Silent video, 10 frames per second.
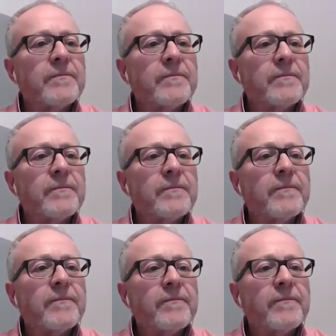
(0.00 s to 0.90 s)

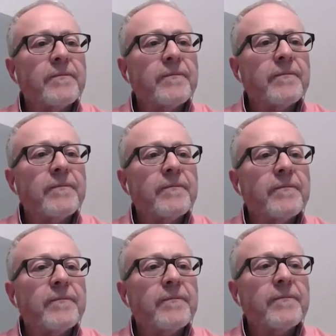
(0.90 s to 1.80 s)

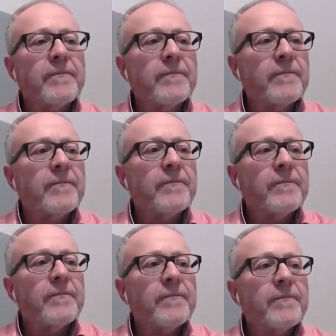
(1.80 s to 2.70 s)

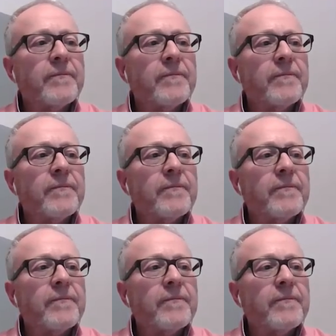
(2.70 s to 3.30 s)
[no speech]